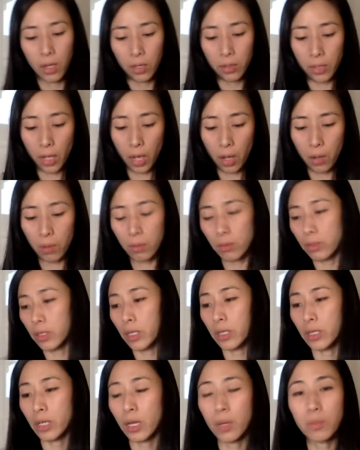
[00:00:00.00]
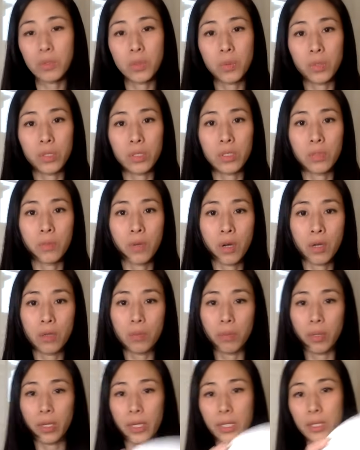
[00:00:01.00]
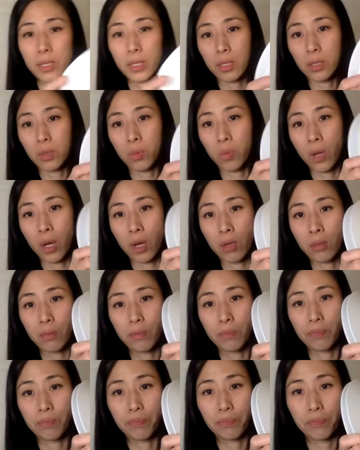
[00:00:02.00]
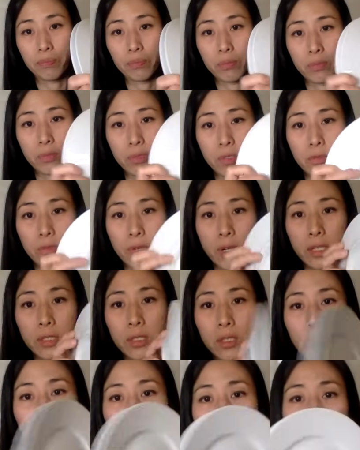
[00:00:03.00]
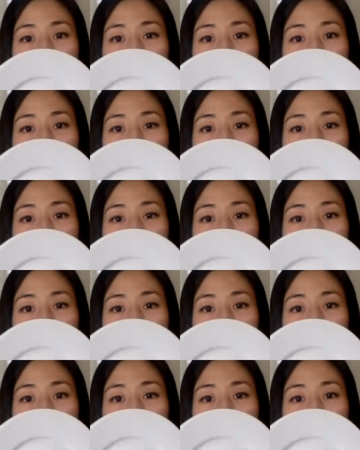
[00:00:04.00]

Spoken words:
Now, it comes with smaller plates as well, right? The whole